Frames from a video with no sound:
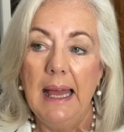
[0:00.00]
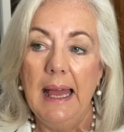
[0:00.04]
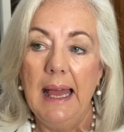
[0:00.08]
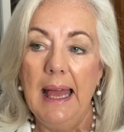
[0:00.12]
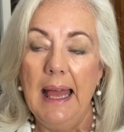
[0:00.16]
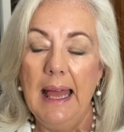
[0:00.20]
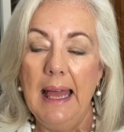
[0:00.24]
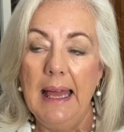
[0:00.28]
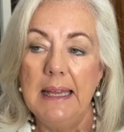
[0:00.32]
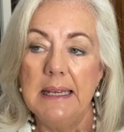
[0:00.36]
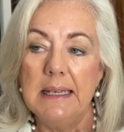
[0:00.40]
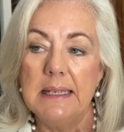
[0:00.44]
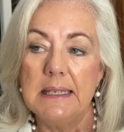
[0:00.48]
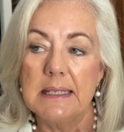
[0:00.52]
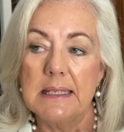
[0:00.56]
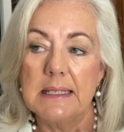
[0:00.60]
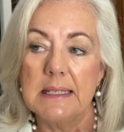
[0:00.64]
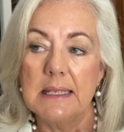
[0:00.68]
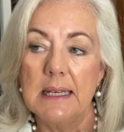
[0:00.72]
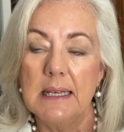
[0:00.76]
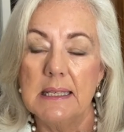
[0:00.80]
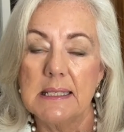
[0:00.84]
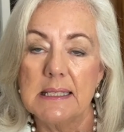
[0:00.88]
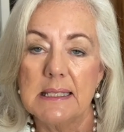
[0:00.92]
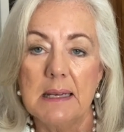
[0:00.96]
And
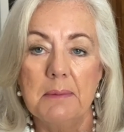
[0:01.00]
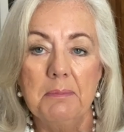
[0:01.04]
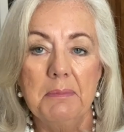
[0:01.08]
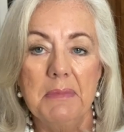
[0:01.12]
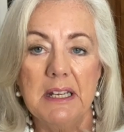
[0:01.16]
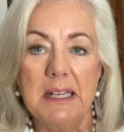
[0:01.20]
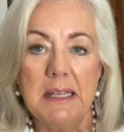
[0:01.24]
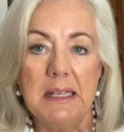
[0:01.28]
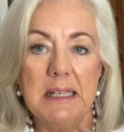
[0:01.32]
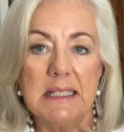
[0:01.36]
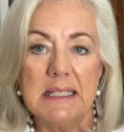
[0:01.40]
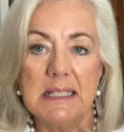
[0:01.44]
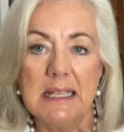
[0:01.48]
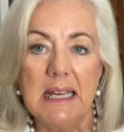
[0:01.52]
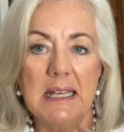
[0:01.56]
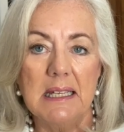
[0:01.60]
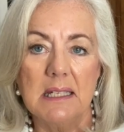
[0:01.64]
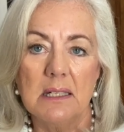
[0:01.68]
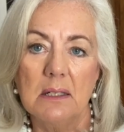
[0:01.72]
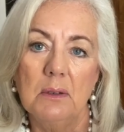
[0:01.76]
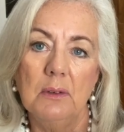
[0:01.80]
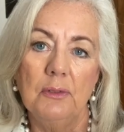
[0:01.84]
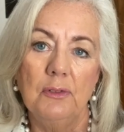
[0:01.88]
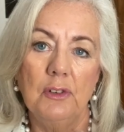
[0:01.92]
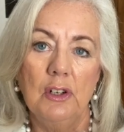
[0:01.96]
somebody
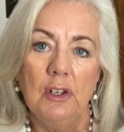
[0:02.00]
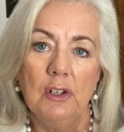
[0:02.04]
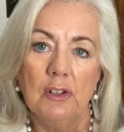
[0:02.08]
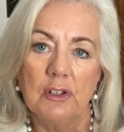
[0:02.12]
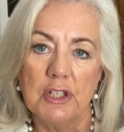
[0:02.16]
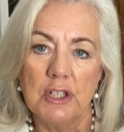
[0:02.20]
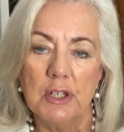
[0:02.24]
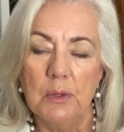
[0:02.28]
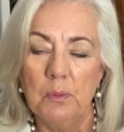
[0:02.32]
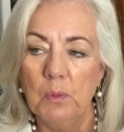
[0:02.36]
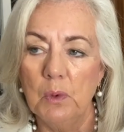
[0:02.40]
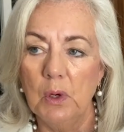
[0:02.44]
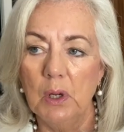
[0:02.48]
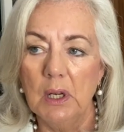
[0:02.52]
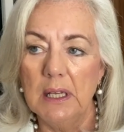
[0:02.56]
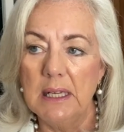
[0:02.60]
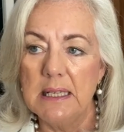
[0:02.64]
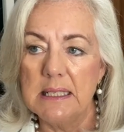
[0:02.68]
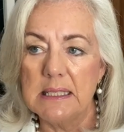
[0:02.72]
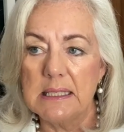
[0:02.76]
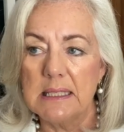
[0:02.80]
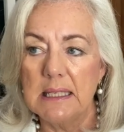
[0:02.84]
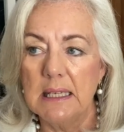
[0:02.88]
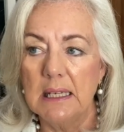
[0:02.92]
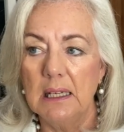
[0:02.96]
said, oh, have you looked at
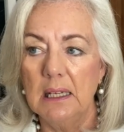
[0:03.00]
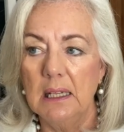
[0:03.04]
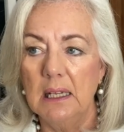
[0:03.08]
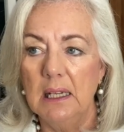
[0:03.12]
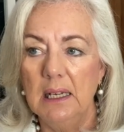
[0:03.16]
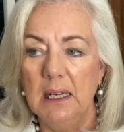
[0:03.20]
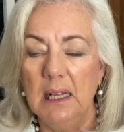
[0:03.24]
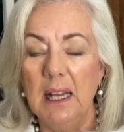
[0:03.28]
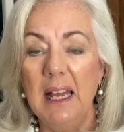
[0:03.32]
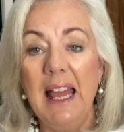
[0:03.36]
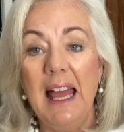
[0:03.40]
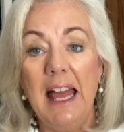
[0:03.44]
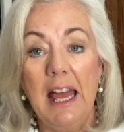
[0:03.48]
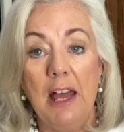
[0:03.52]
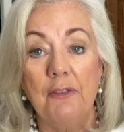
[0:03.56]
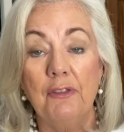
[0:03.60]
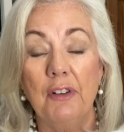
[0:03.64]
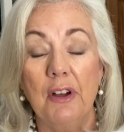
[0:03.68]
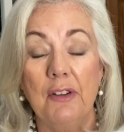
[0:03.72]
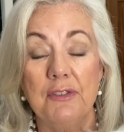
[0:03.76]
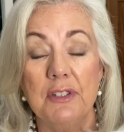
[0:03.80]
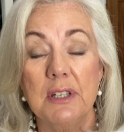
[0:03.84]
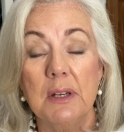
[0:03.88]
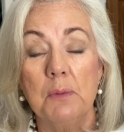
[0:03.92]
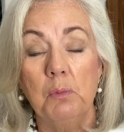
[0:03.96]
Wallis? And I have,
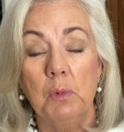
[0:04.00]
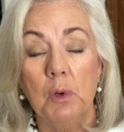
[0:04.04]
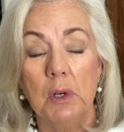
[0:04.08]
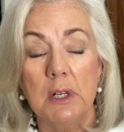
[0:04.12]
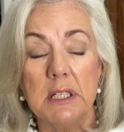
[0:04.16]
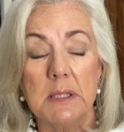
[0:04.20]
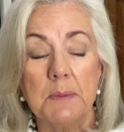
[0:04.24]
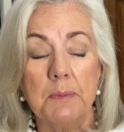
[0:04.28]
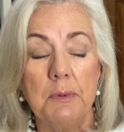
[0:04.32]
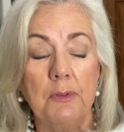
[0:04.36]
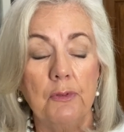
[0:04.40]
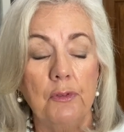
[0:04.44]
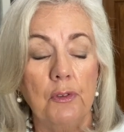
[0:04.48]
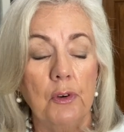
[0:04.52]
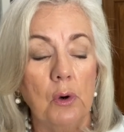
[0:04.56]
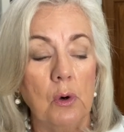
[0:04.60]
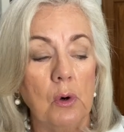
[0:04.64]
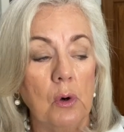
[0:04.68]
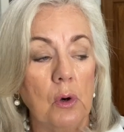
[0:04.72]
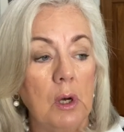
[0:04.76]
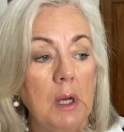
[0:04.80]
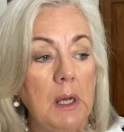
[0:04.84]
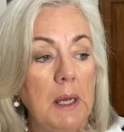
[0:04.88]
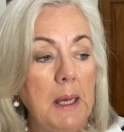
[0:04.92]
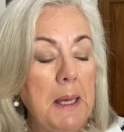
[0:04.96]
I've done Wallis
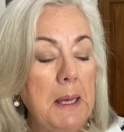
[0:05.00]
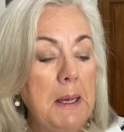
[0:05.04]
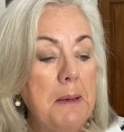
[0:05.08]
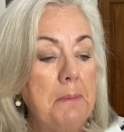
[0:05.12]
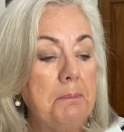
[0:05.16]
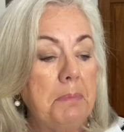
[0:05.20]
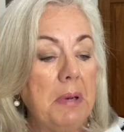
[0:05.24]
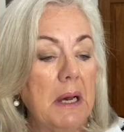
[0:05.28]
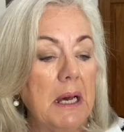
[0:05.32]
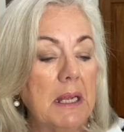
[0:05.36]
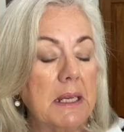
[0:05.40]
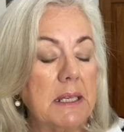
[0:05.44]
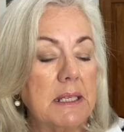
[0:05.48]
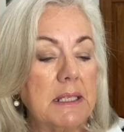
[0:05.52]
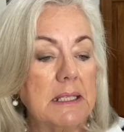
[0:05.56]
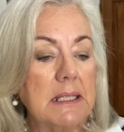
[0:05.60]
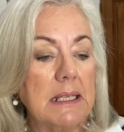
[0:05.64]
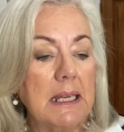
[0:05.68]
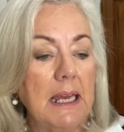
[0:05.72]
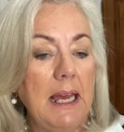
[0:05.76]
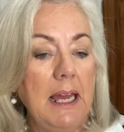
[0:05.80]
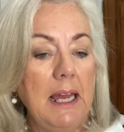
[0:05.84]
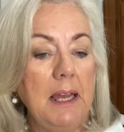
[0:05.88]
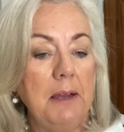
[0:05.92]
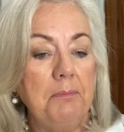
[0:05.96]
before. But
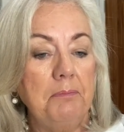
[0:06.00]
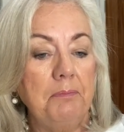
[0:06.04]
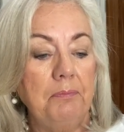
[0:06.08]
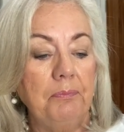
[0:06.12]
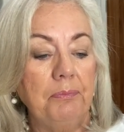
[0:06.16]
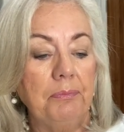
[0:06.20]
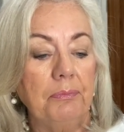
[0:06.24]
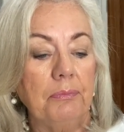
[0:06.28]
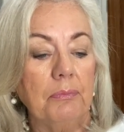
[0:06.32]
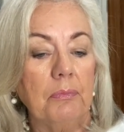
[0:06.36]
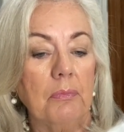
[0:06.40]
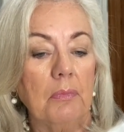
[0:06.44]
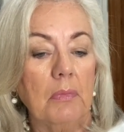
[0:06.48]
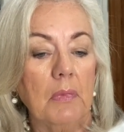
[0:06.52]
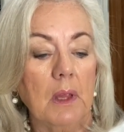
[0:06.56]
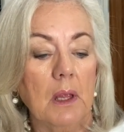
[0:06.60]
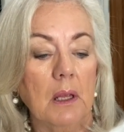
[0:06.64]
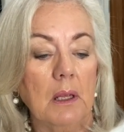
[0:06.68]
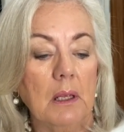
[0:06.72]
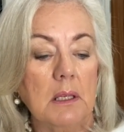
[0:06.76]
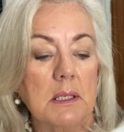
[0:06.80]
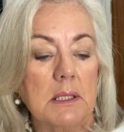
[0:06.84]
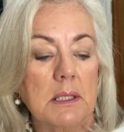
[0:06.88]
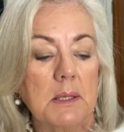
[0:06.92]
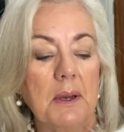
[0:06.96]

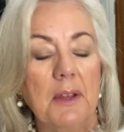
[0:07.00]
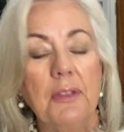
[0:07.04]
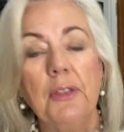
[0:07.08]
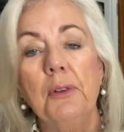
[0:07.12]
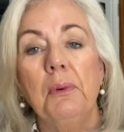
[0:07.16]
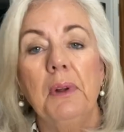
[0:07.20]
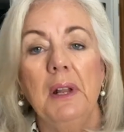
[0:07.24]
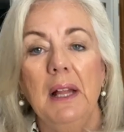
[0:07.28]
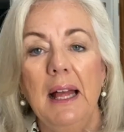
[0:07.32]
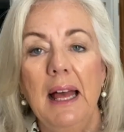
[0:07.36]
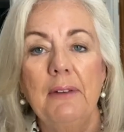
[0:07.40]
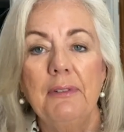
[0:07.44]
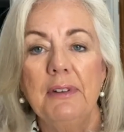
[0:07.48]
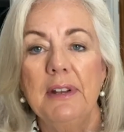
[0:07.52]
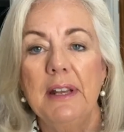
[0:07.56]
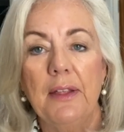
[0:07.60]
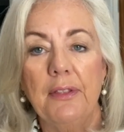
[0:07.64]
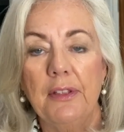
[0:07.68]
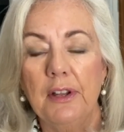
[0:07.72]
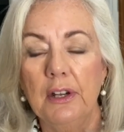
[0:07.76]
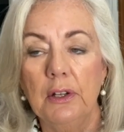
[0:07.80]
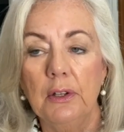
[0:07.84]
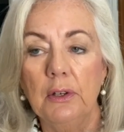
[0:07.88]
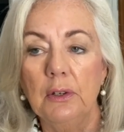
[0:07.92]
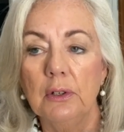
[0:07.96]
so I thought, well, I'll have
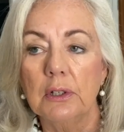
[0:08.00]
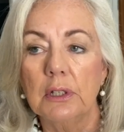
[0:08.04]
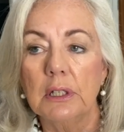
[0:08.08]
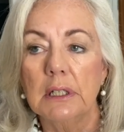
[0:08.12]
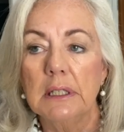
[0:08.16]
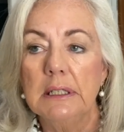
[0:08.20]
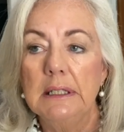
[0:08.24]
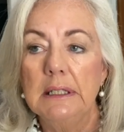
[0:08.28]
another look.